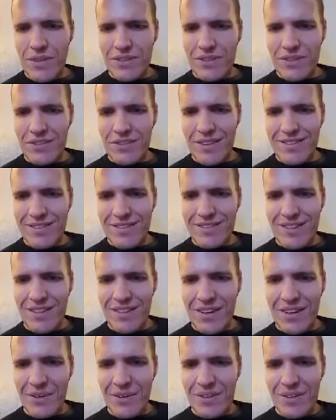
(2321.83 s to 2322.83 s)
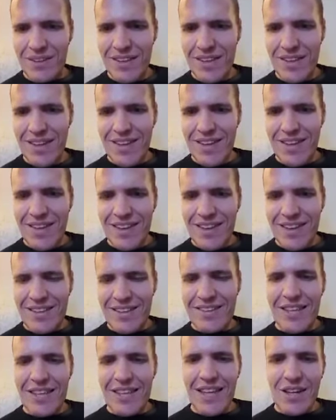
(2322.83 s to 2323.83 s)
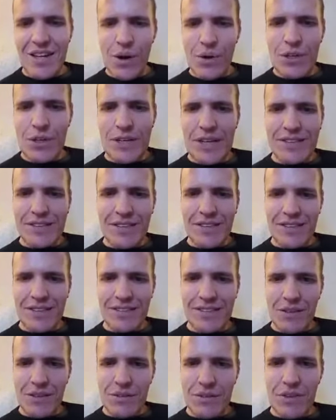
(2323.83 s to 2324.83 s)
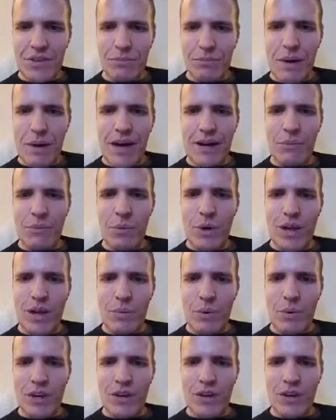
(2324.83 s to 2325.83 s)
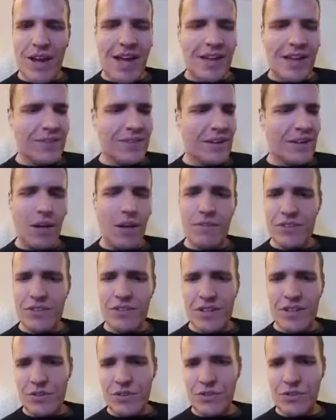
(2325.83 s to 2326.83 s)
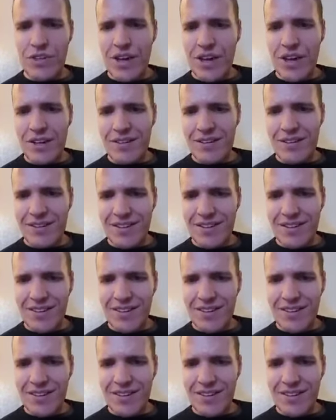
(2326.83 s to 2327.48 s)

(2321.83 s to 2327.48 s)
That's it's not like, oh, you get to this bottom weight where you're at and then all of a sudden you're done.